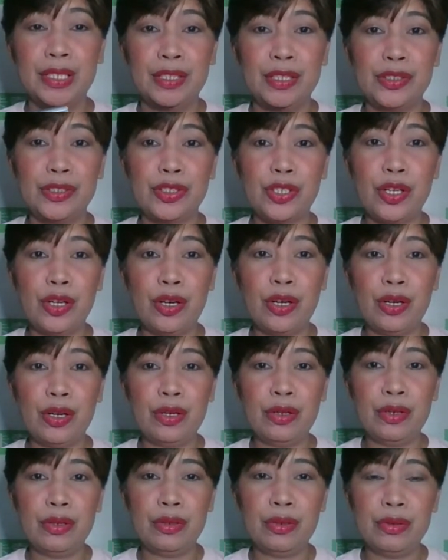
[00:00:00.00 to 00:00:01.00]

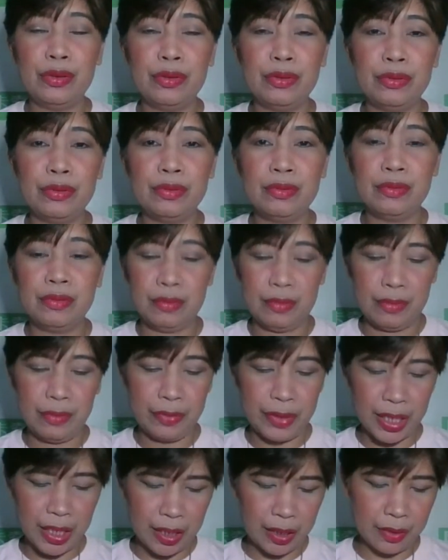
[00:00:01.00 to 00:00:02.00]
So
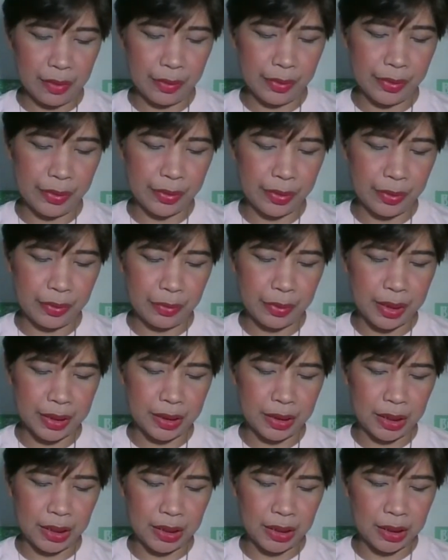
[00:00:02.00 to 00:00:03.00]
there are also
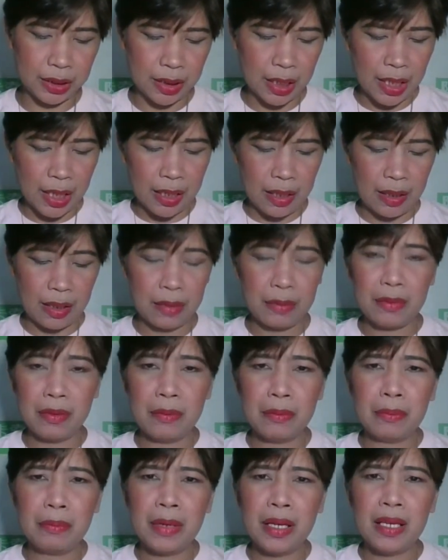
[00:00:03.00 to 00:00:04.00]
wattage.
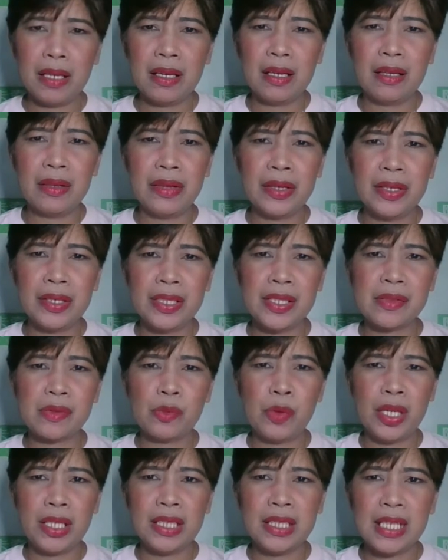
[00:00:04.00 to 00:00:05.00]
There is
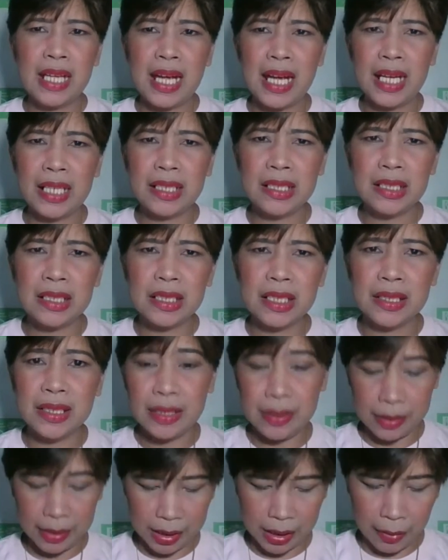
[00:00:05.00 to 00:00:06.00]
100.
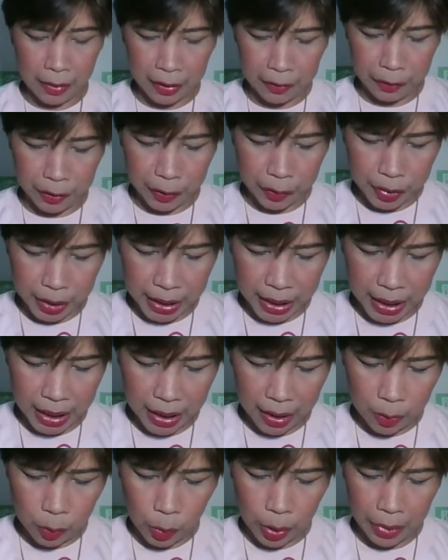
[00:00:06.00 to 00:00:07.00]
There is 750,
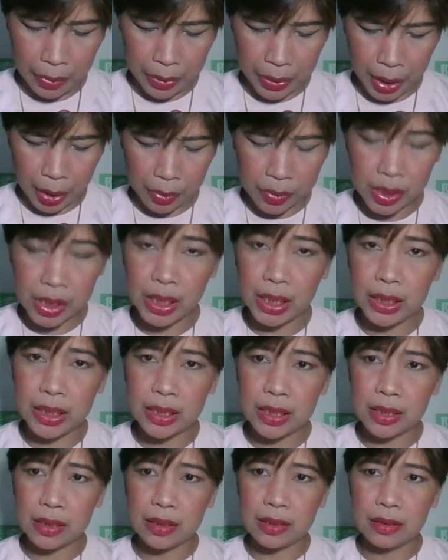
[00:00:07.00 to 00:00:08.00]
1000,
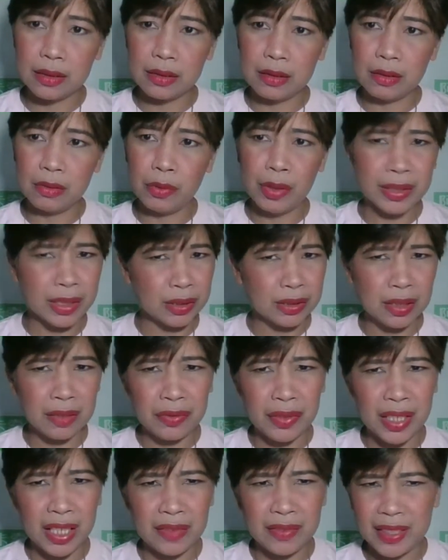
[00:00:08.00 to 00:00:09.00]

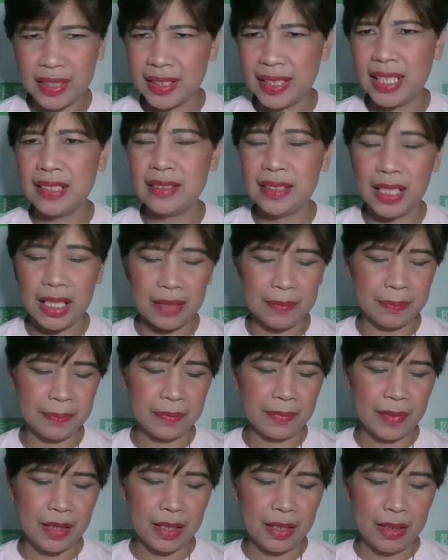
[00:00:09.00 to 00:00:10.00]
1005, like that. Yeah,
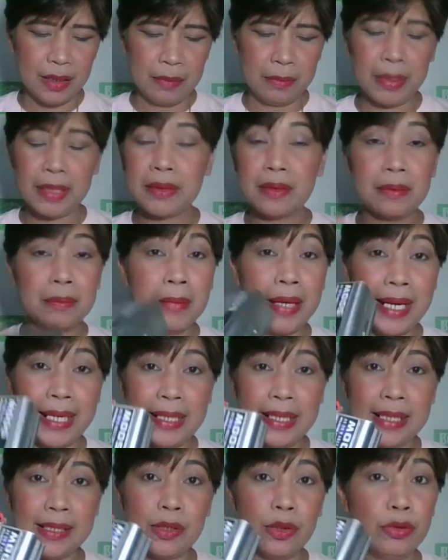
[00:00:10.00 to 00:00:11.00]
but mine
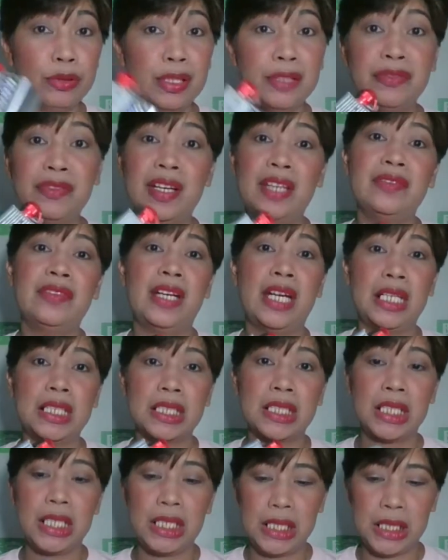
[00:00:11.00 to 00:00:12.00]
is only
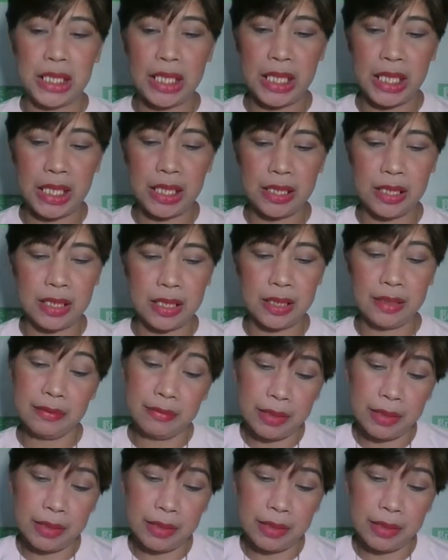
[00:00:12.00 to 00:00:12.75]
500, and yeah,